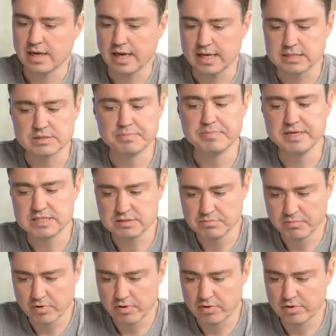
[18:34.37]
has a bit
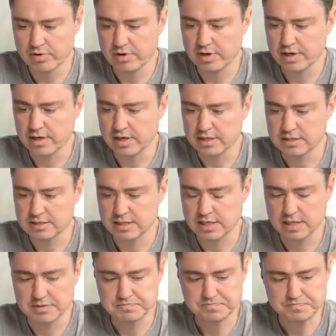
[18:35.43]
more, uh, let's
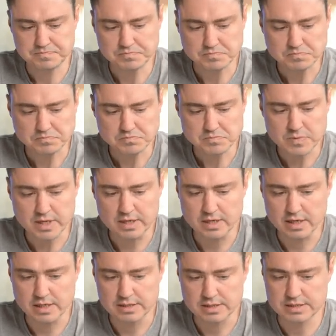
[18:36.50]
say,
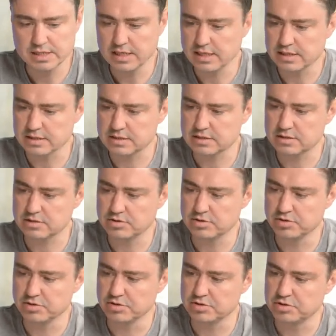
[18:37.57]
uh, resilience
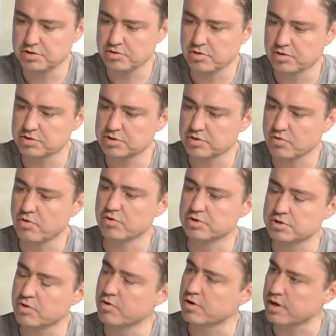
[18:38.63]
to to also all,
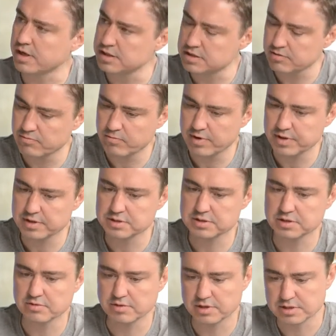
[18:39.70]
all kinds of weather.
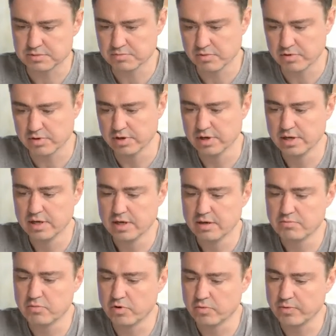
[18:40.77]
So there is more
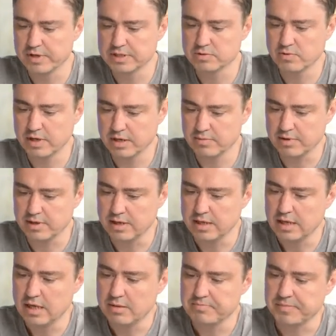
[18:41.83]
more wind available,
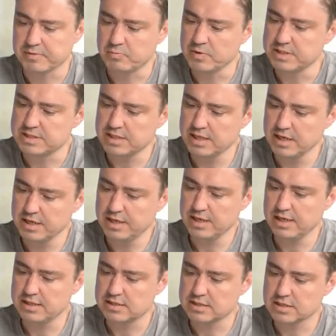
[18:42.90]
but we still
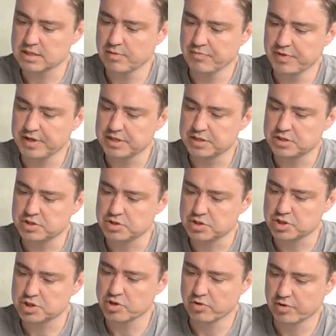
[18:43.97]
need something to
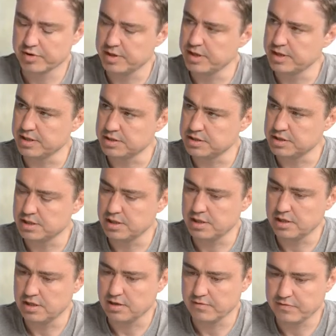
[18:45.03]
store the
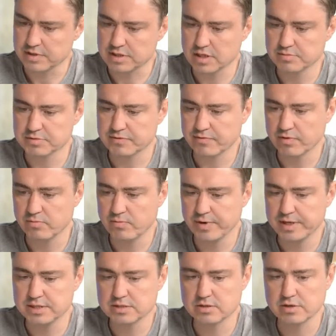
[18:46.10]
energy if it comes from
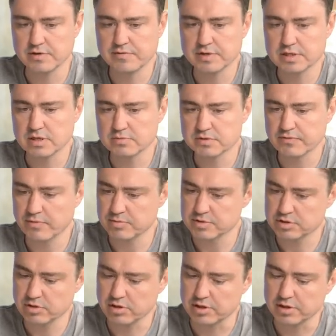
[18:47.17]
wind or if it comes from
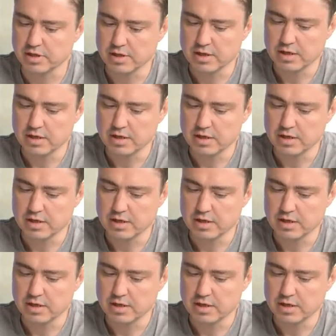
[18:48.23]
solar.